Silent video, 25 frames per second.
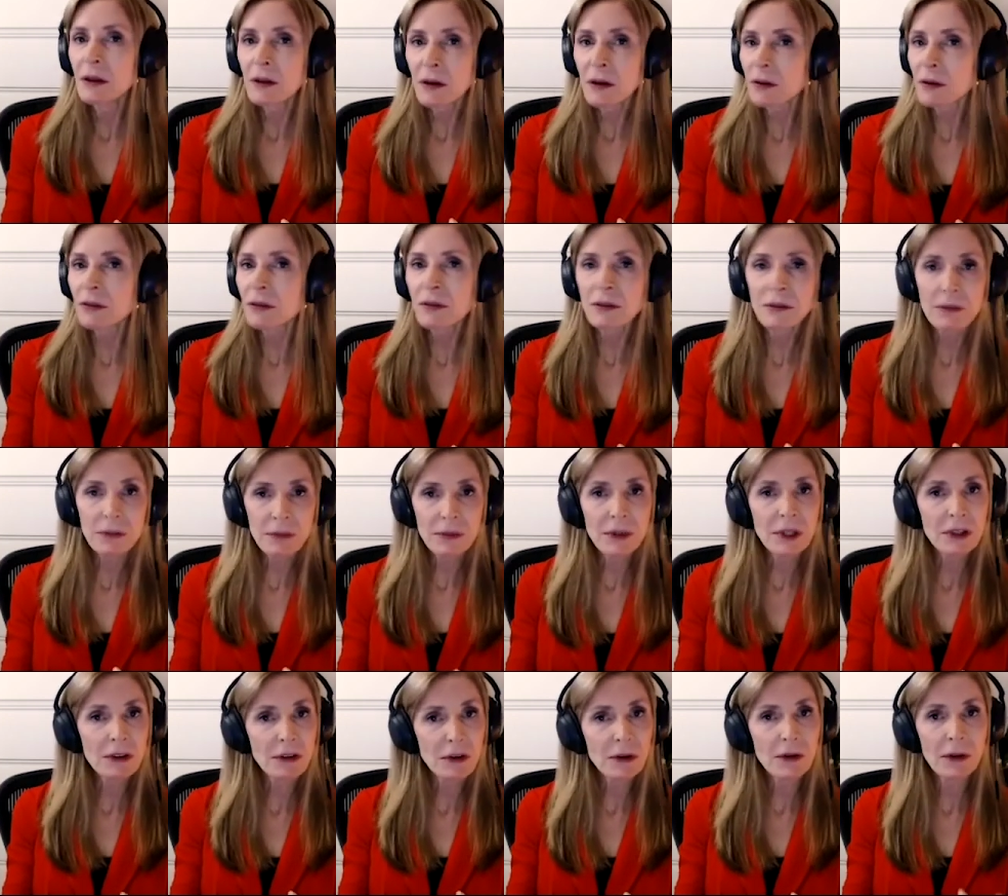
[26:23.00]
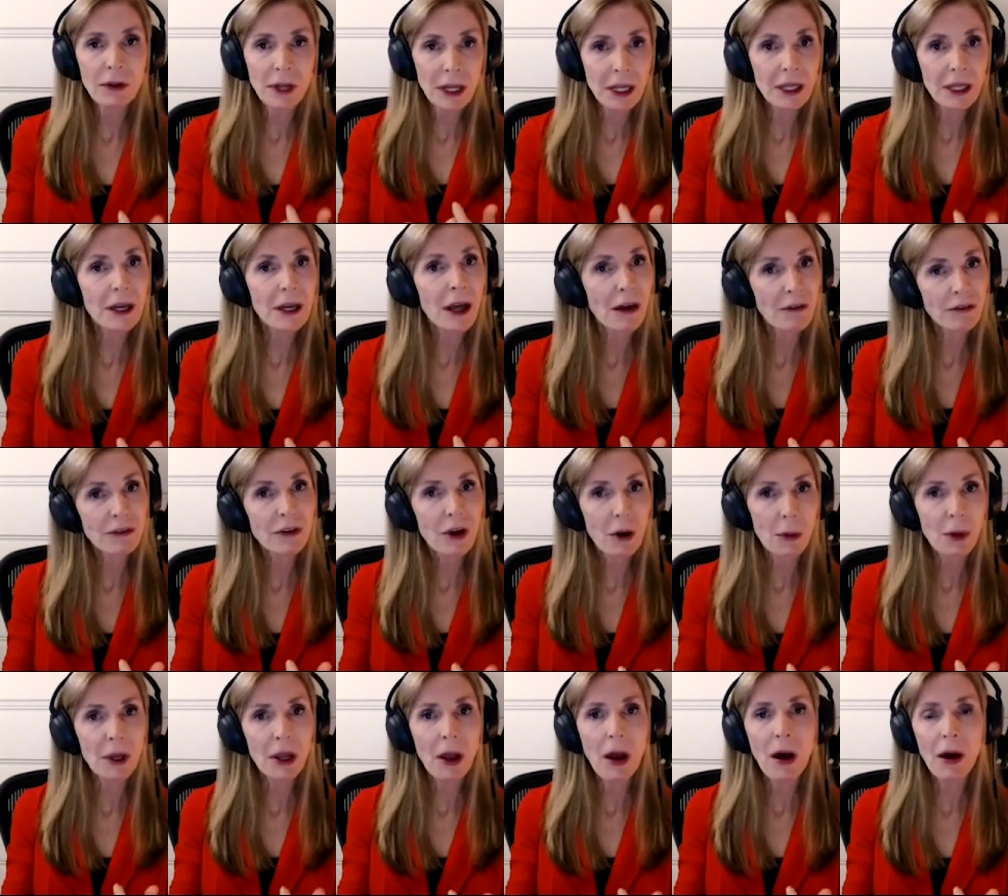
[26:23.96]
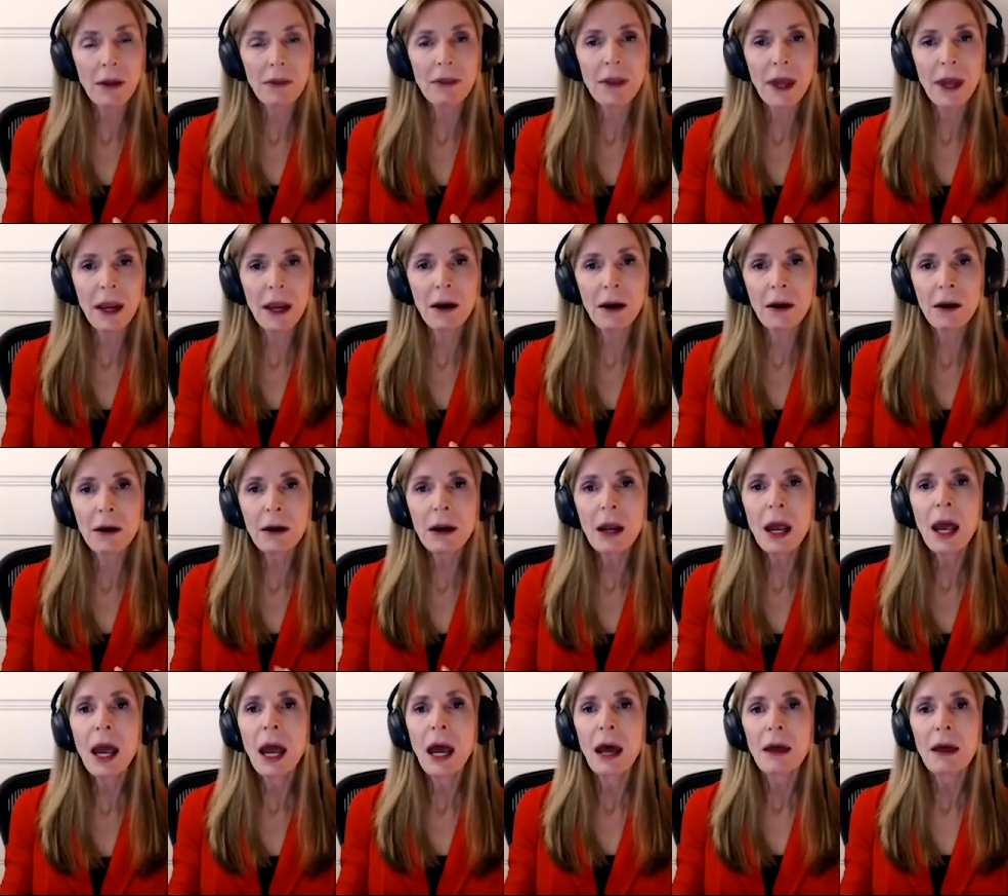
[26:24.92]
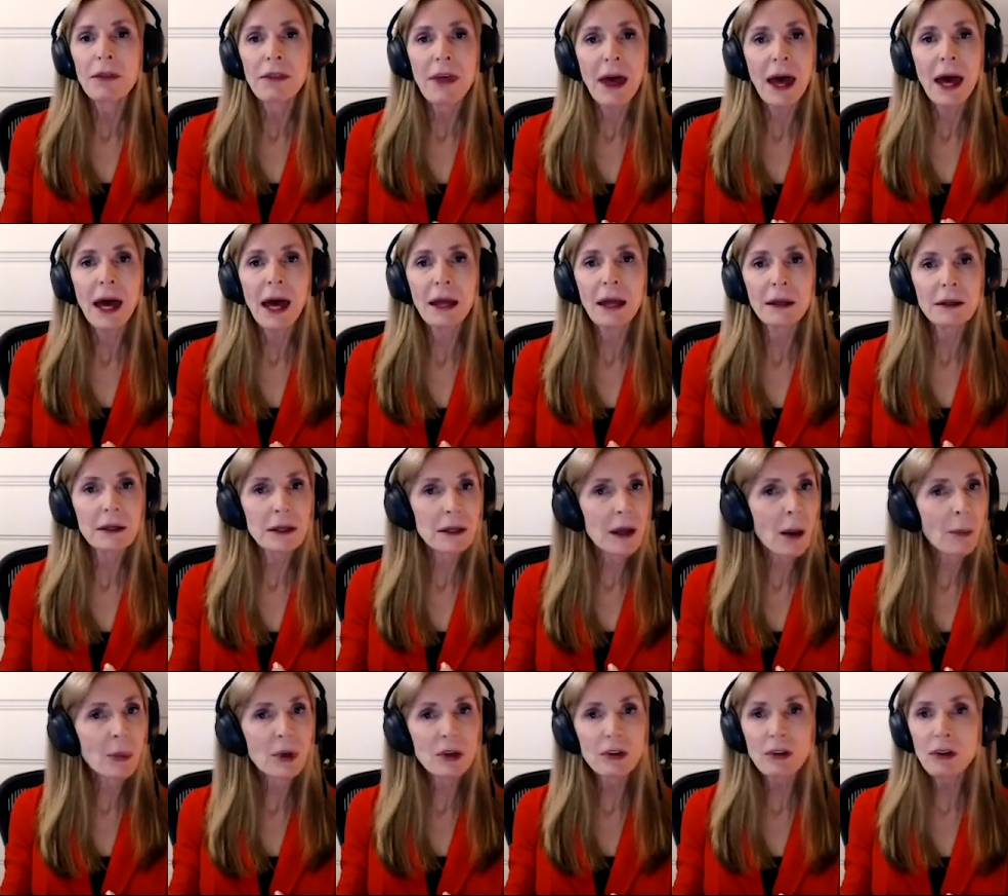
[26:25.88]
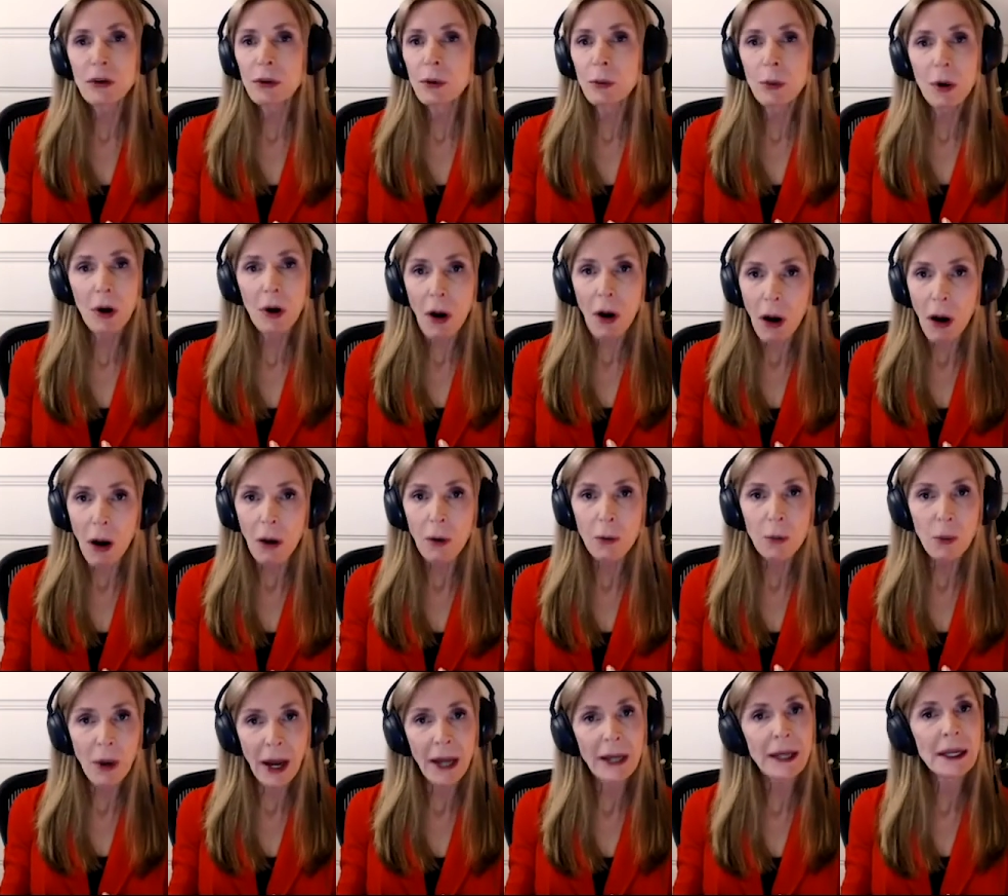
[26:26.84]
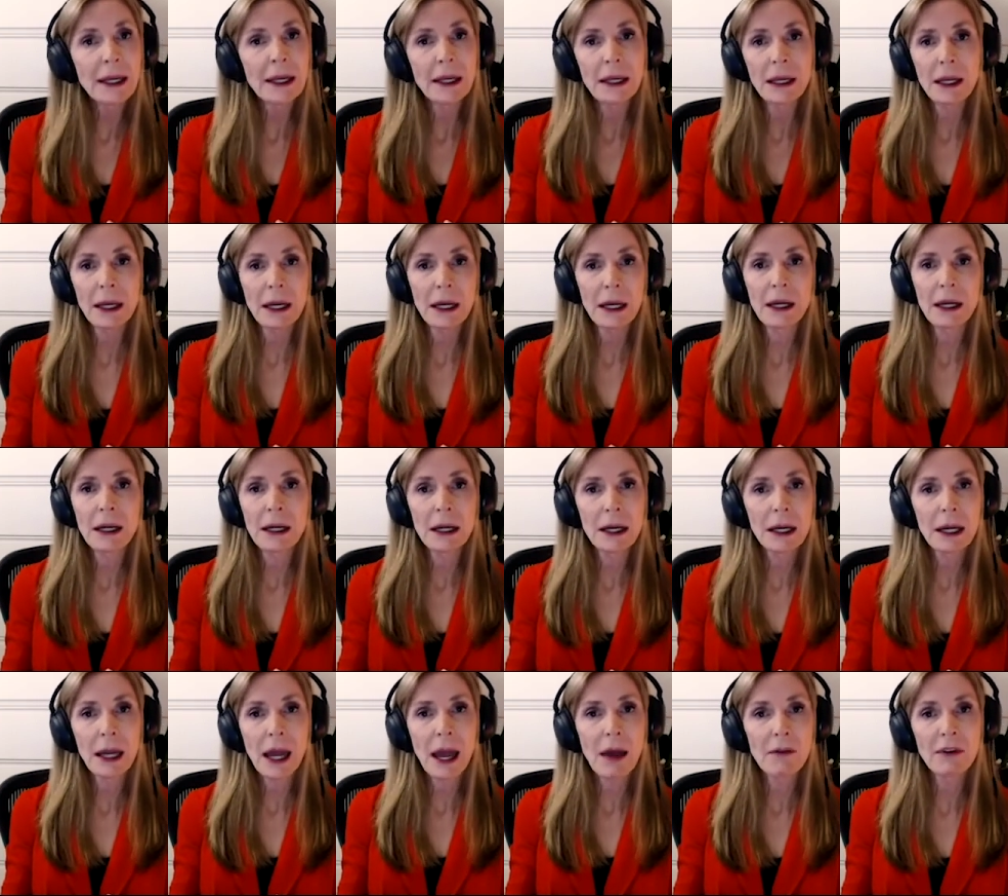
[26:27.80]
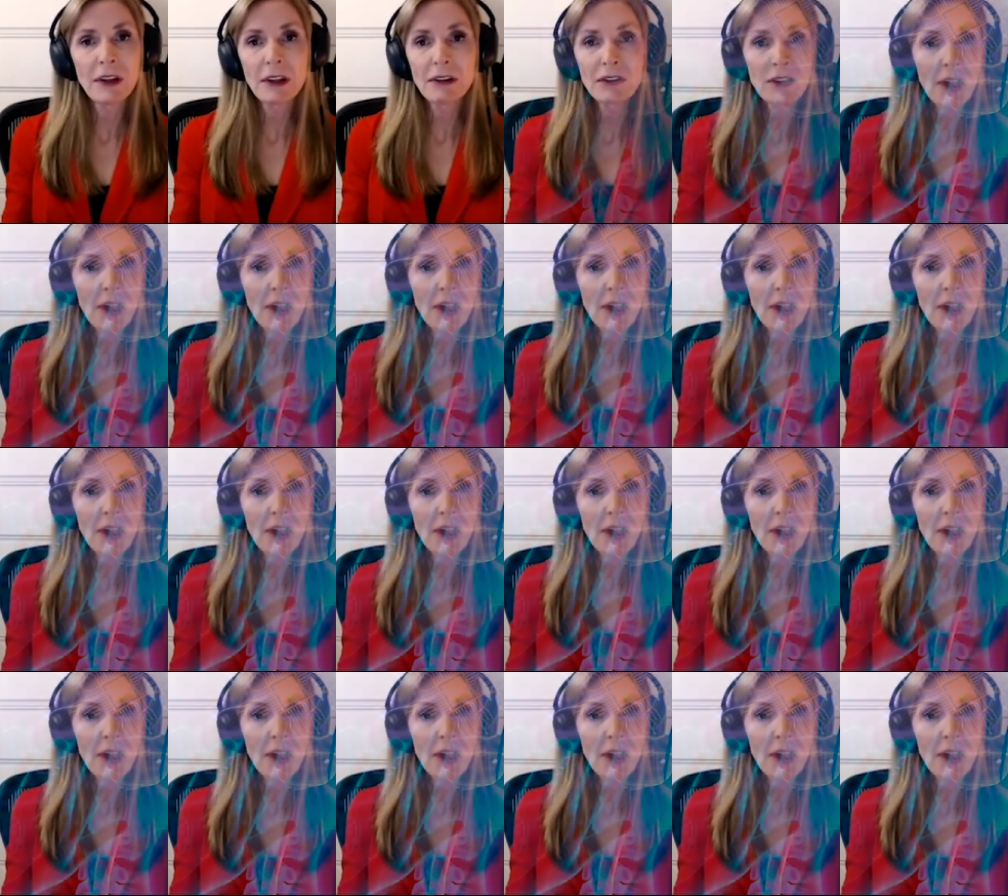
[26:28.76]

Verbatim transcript: There's certainly enough going on there that number two, we're already uh, having